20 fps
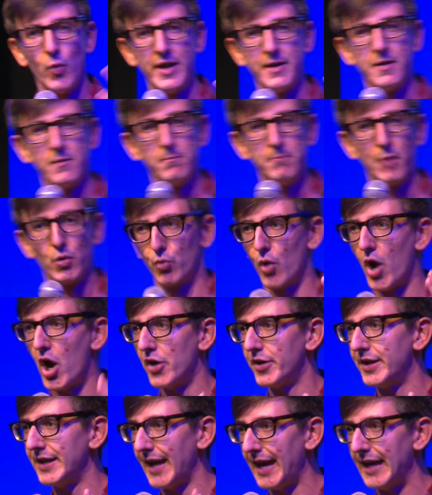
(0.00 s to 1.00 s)
When
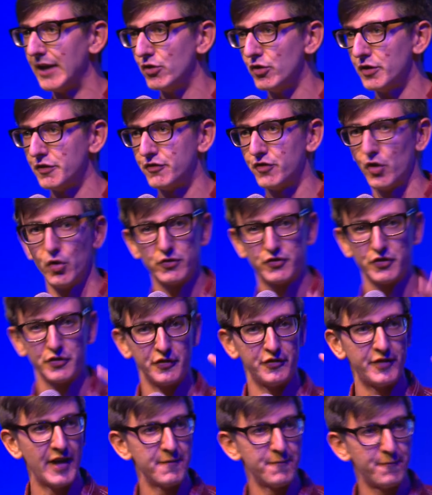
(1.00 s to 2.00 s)
marauding English
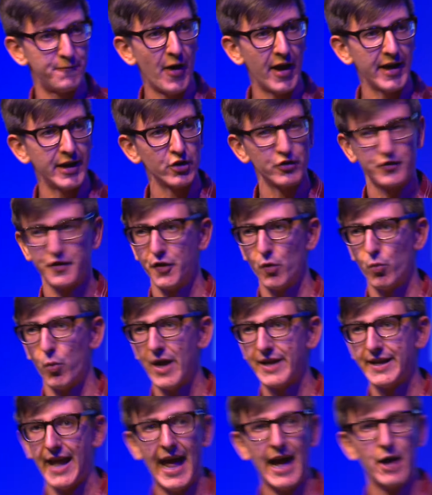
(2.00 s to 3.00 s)
soldiers set fire to the
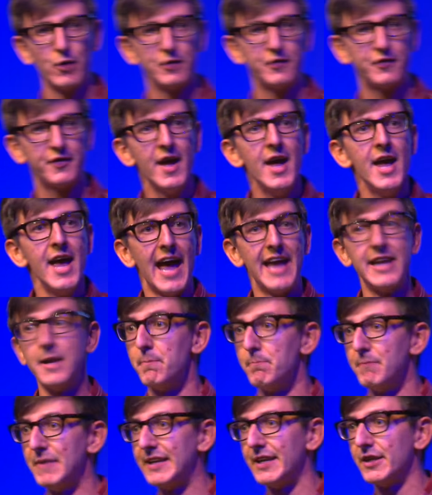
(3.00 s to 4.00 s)
White House, and
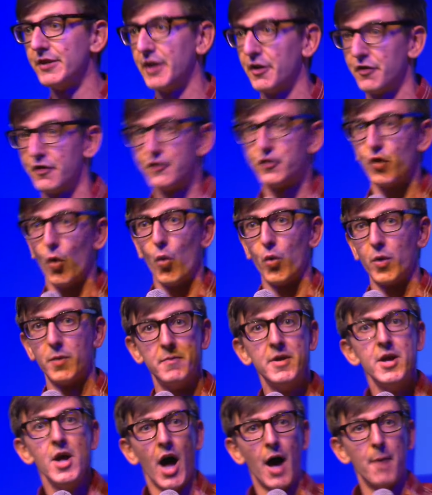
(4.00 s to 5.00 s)
immediately a
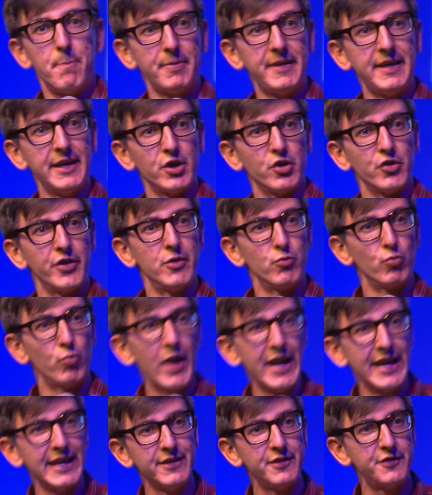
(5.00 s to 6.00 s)
storm appeared and
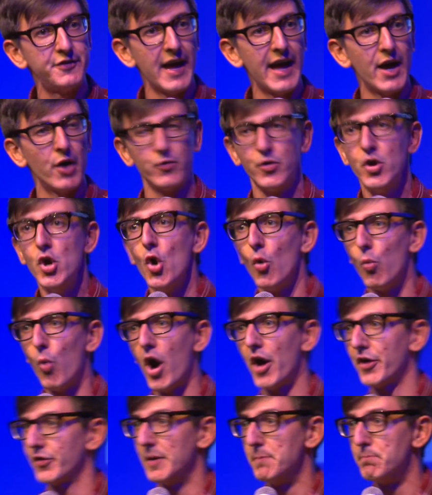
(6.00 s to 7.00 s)
rained down
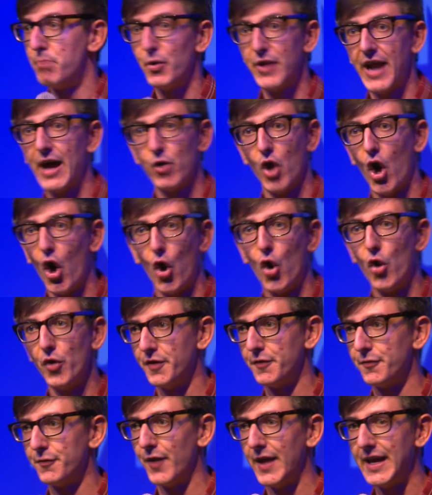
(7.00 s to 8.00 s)
water and put out all
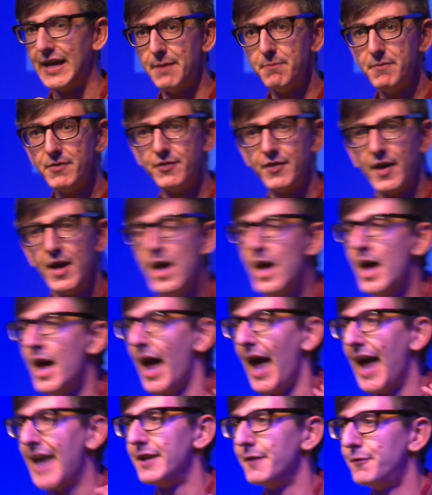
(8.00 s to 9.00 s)
the flames.
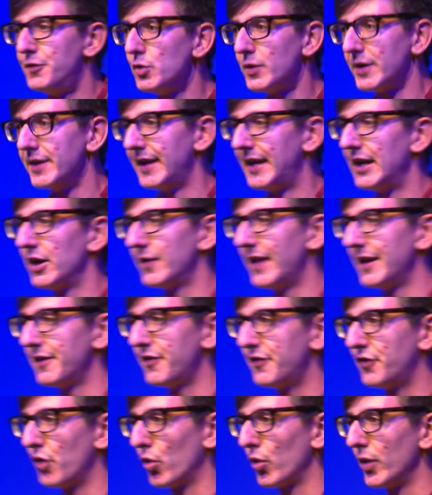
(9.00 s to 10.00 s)
And if you can hear that
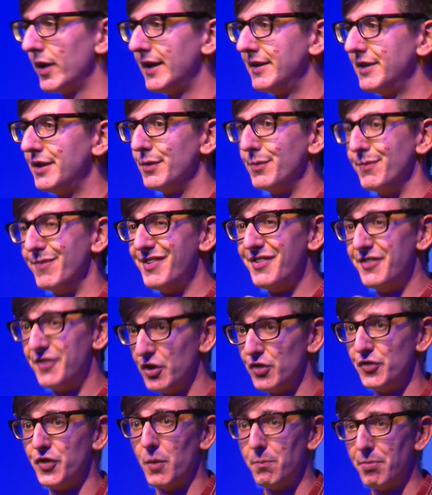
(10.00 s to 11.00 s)
story and you
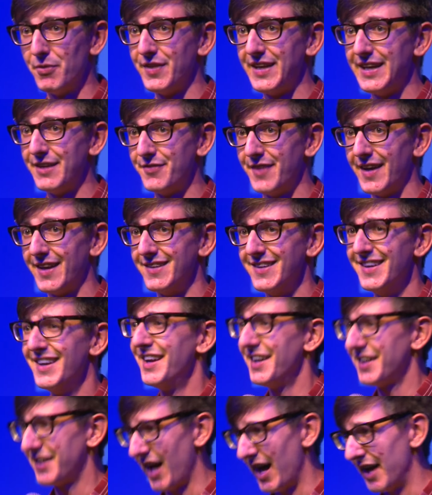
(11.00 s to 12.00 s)
still don't believe that
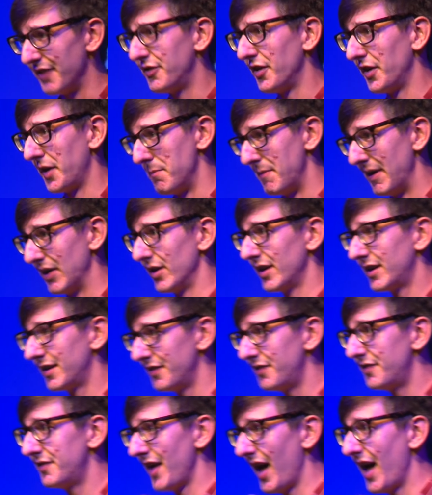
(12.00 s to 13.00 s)
God's on
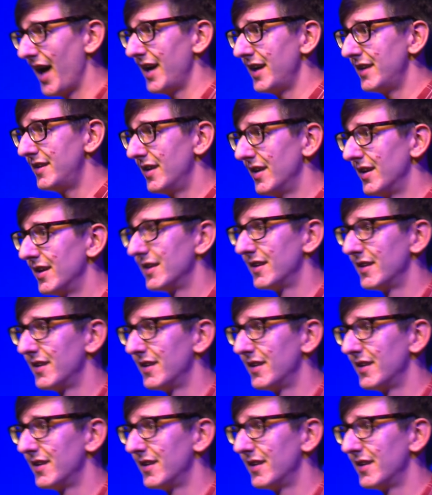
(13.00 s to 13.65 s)
America's side,